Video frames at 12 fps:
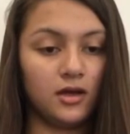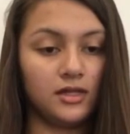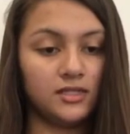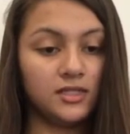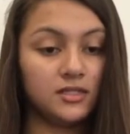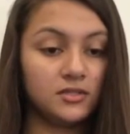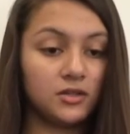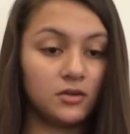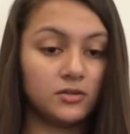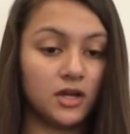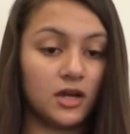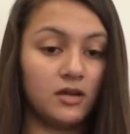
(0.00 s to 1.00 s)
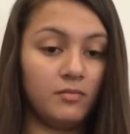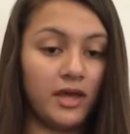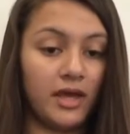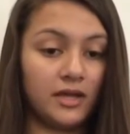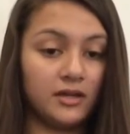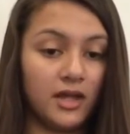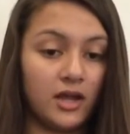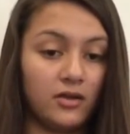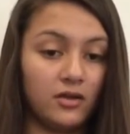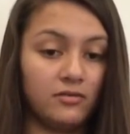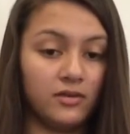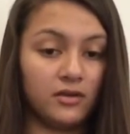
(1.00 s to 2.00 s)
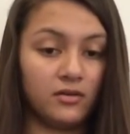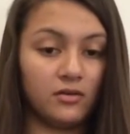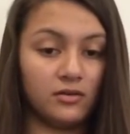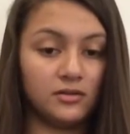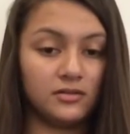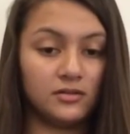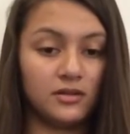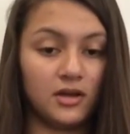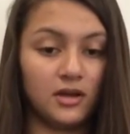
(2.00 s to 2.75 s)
Since drones are unmanned aerial vehicles,